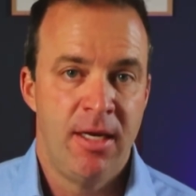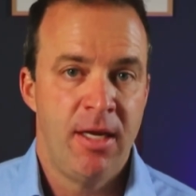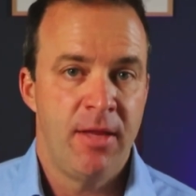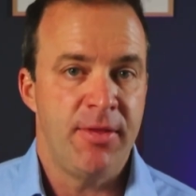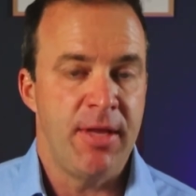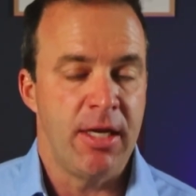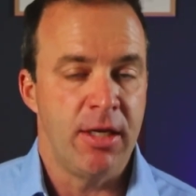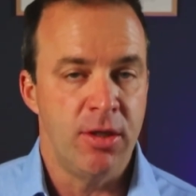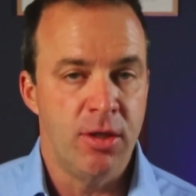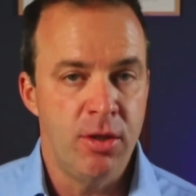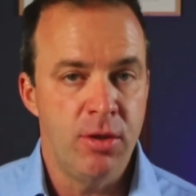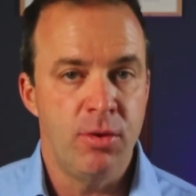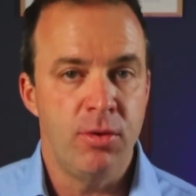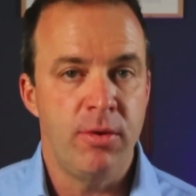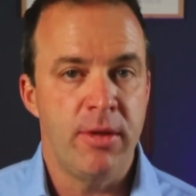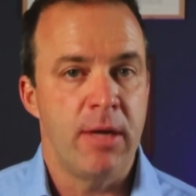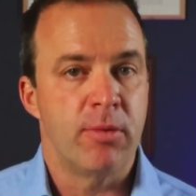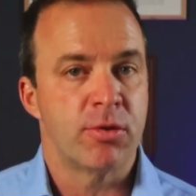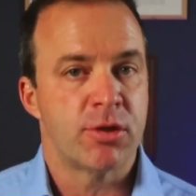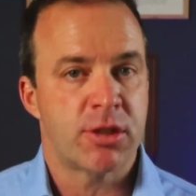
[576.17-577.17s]
They knew,
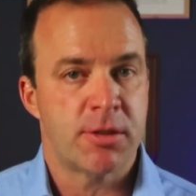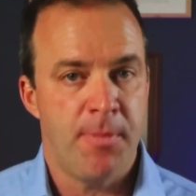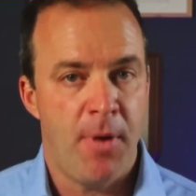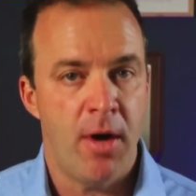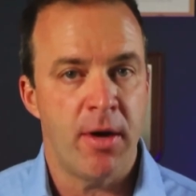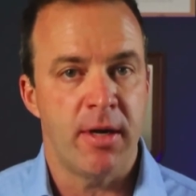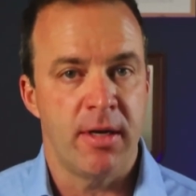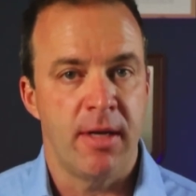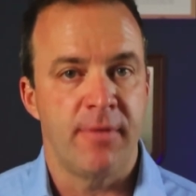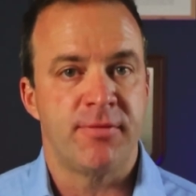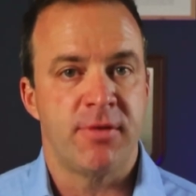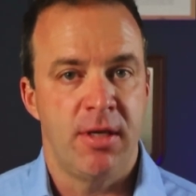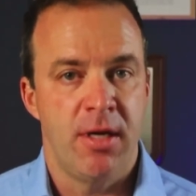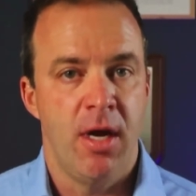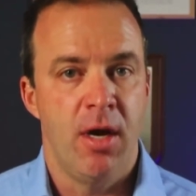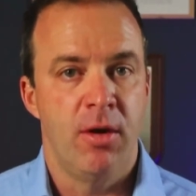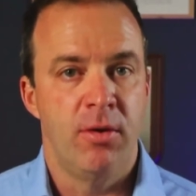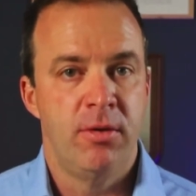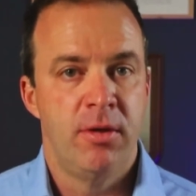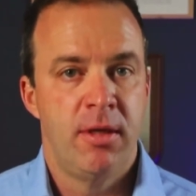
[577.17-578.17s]
they were smart enough to
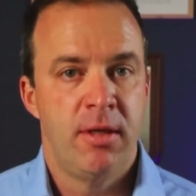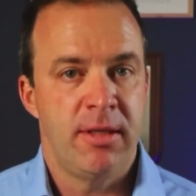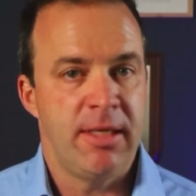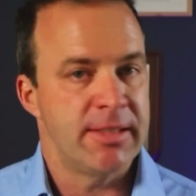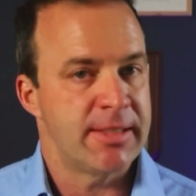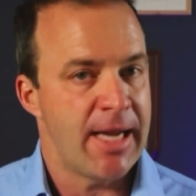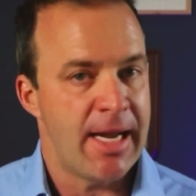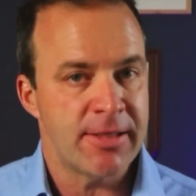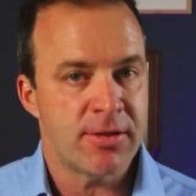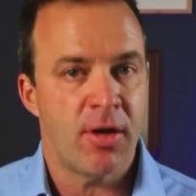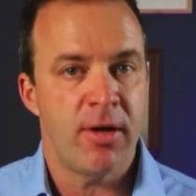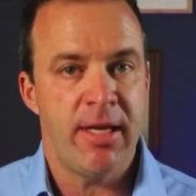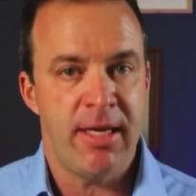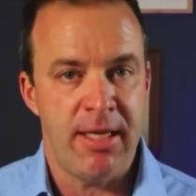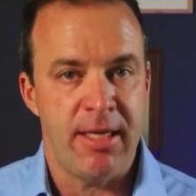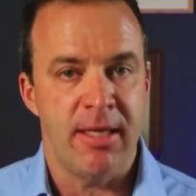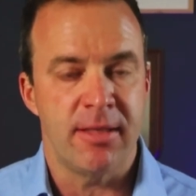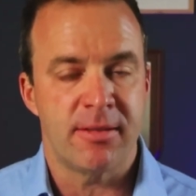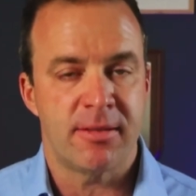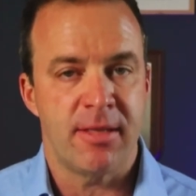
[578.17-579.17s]
know, these guys aren't
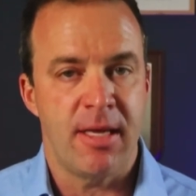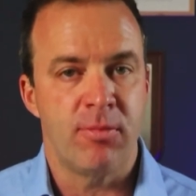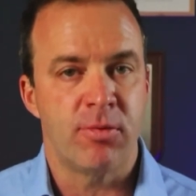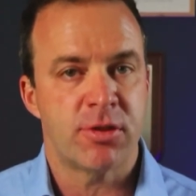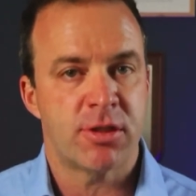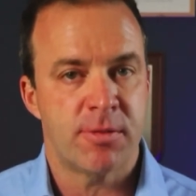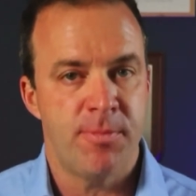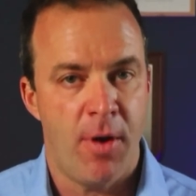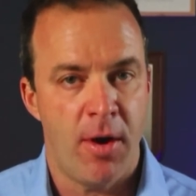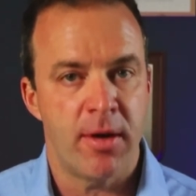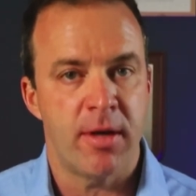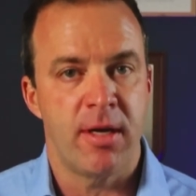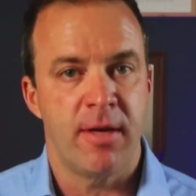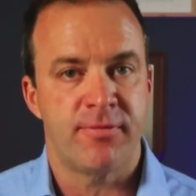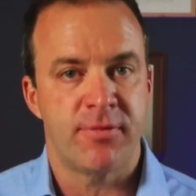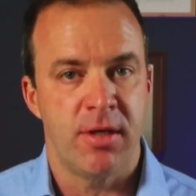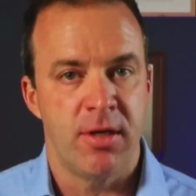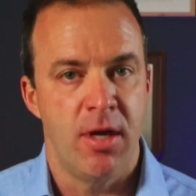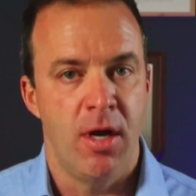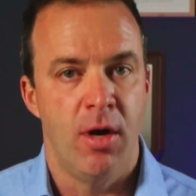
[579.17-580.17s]
idiots, they were smart enough
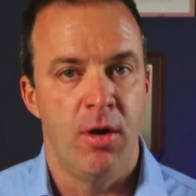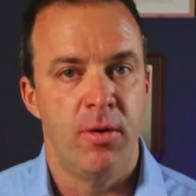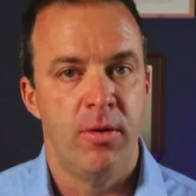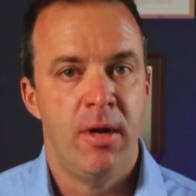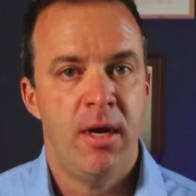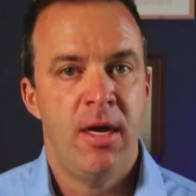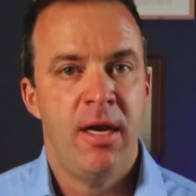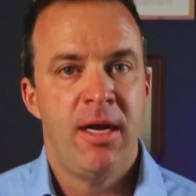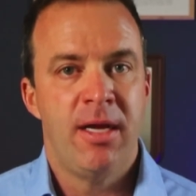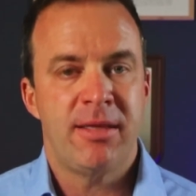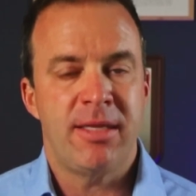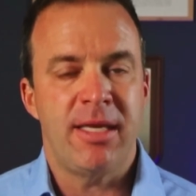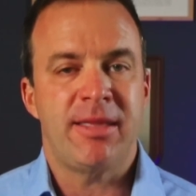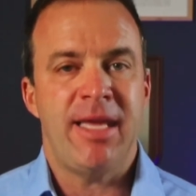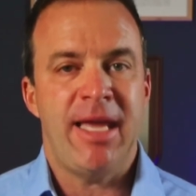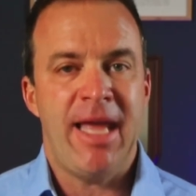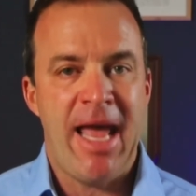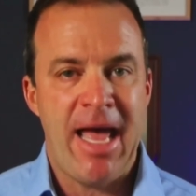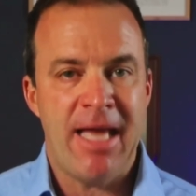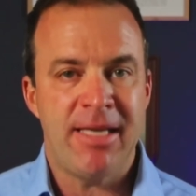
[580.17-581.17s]
to know that they
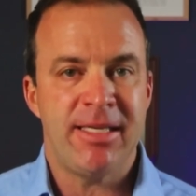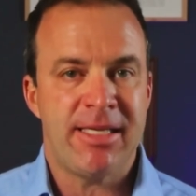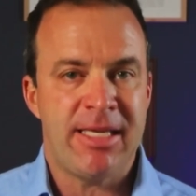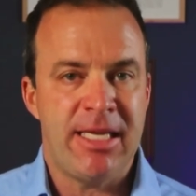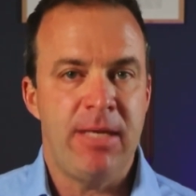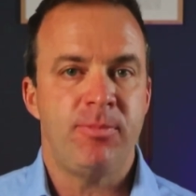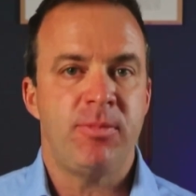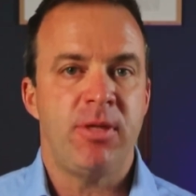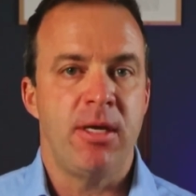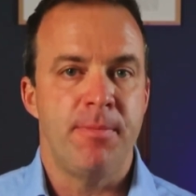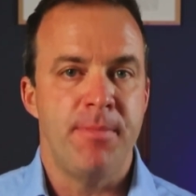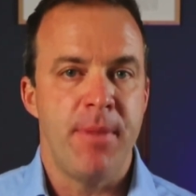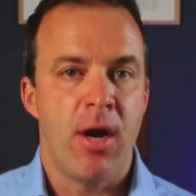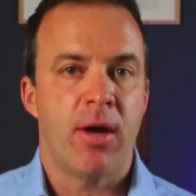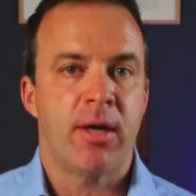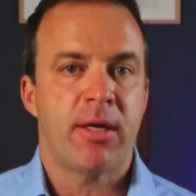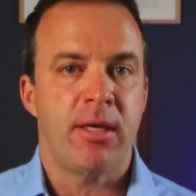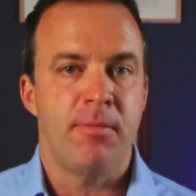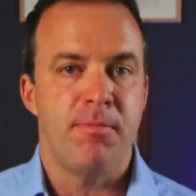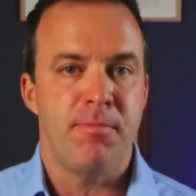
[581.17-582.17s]
had to keep the
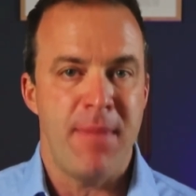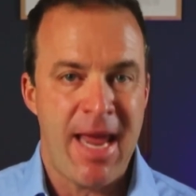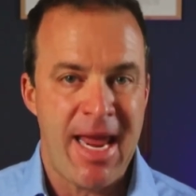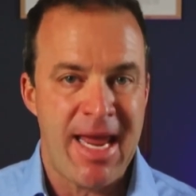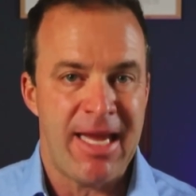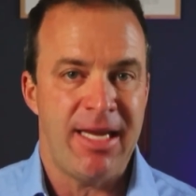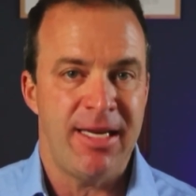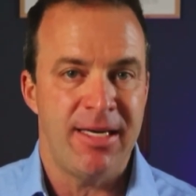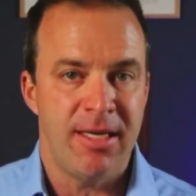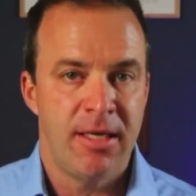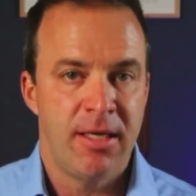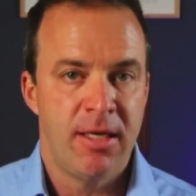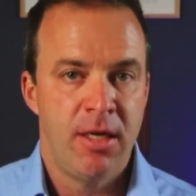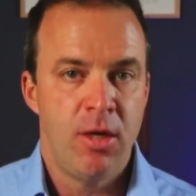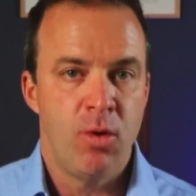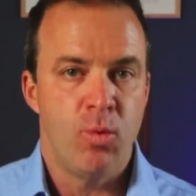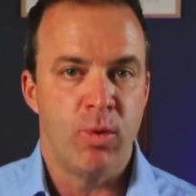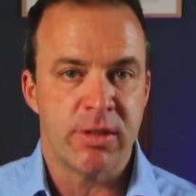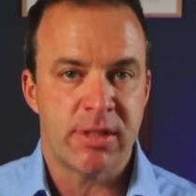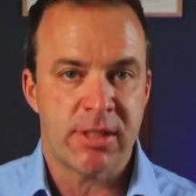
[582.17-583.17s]
American-made,
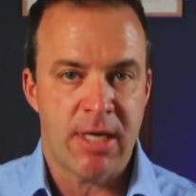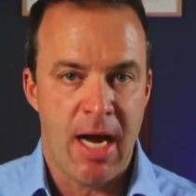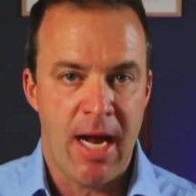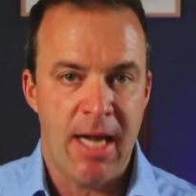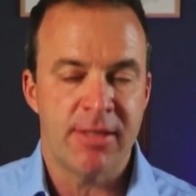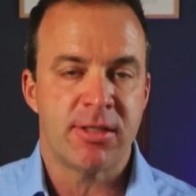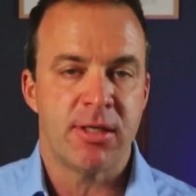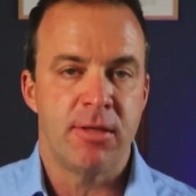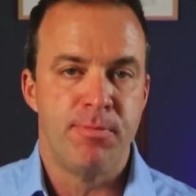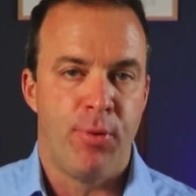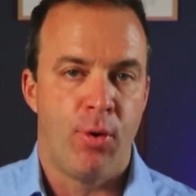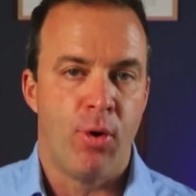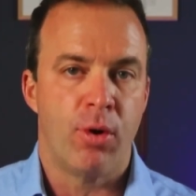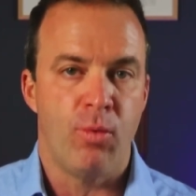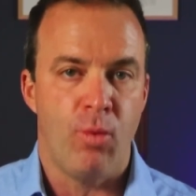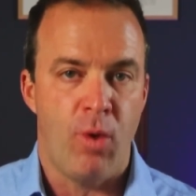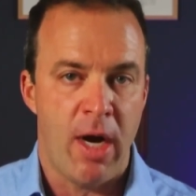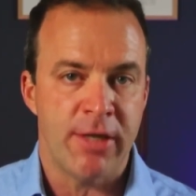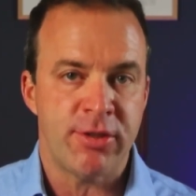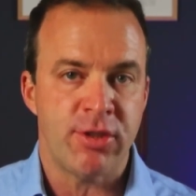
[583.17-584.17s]
Wisconsin, Port
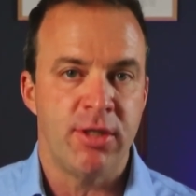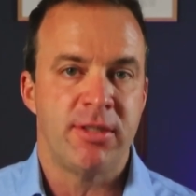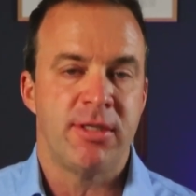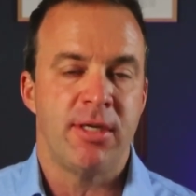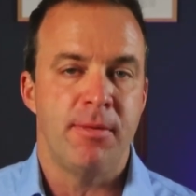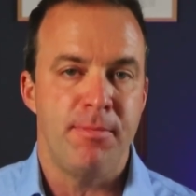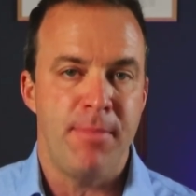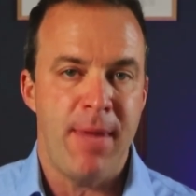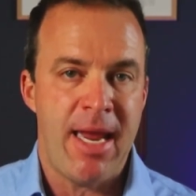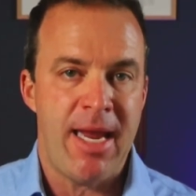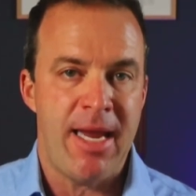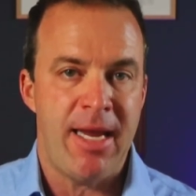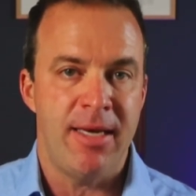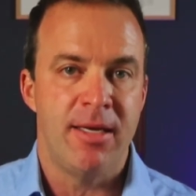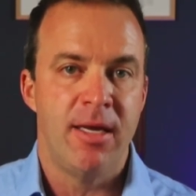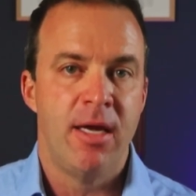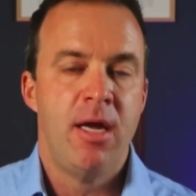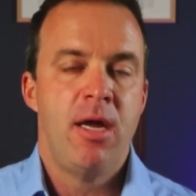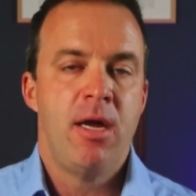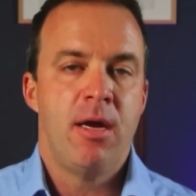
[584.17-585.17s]
Washington-made
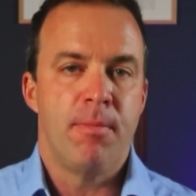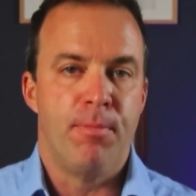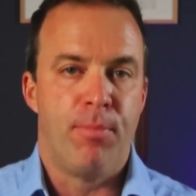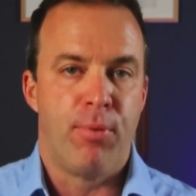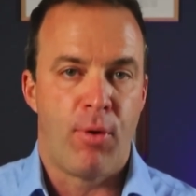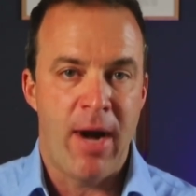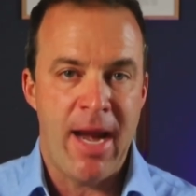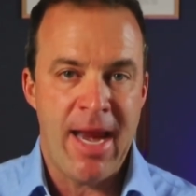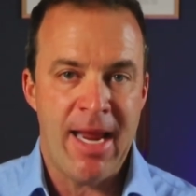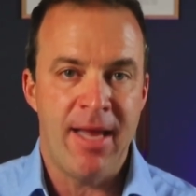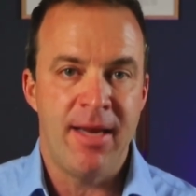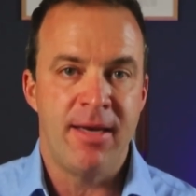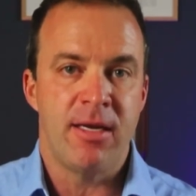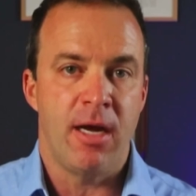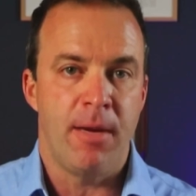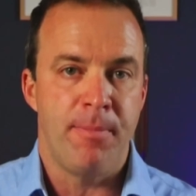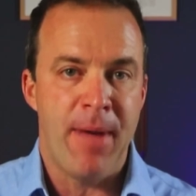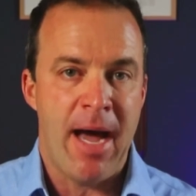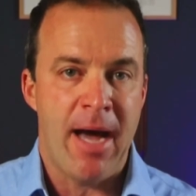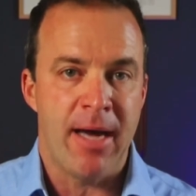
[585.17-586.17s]
brand
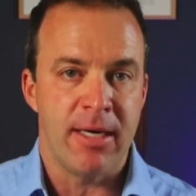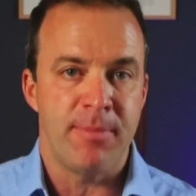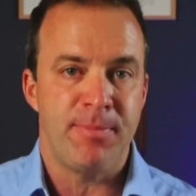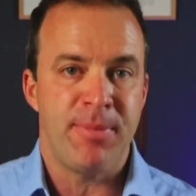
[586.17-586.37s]
about it.